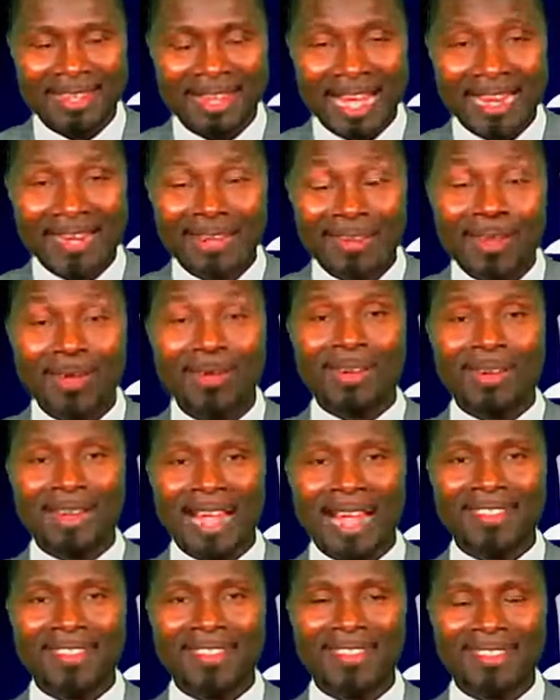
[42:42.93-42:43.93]
at long
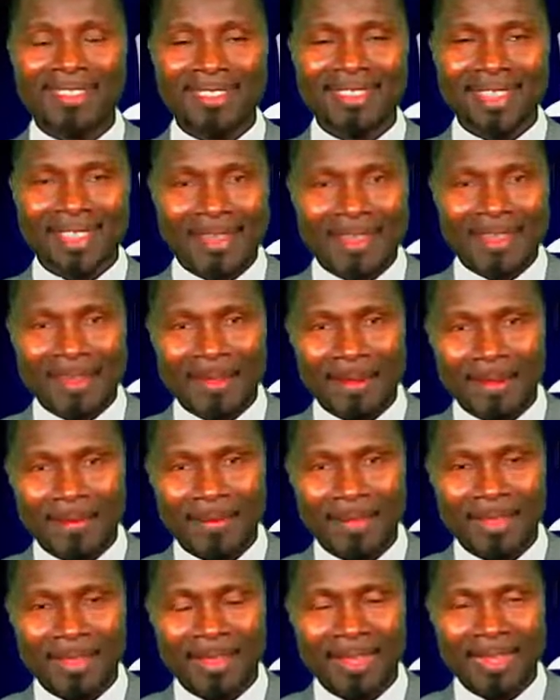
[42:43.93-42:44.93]
last the
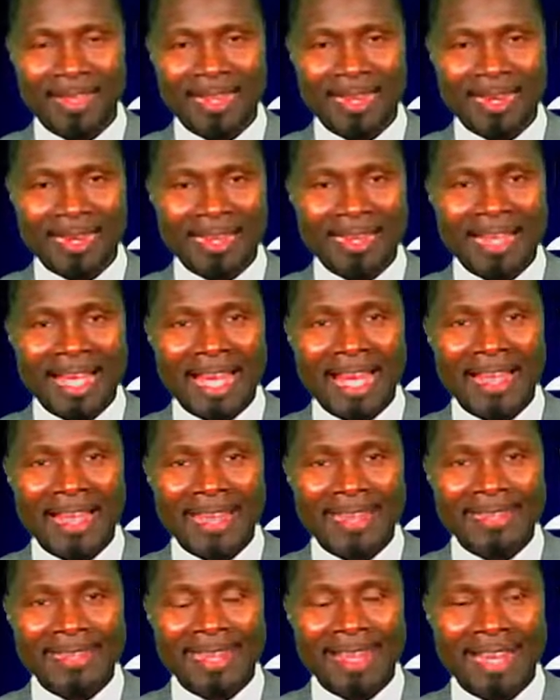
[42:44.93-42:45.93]
legal
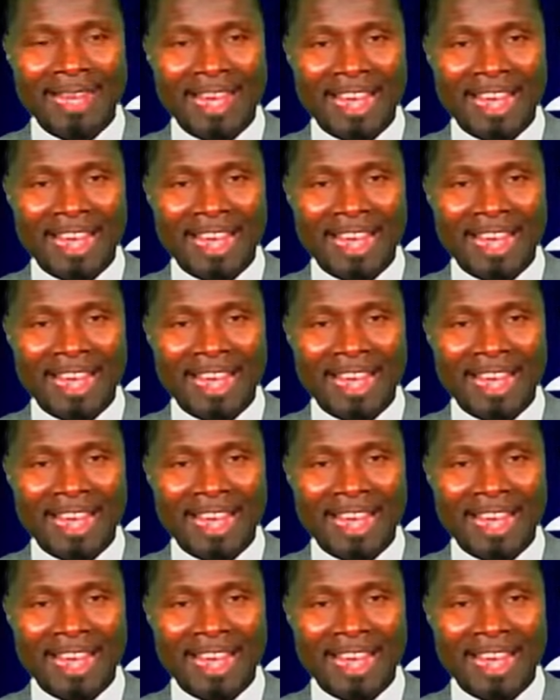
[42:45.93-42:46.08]
aid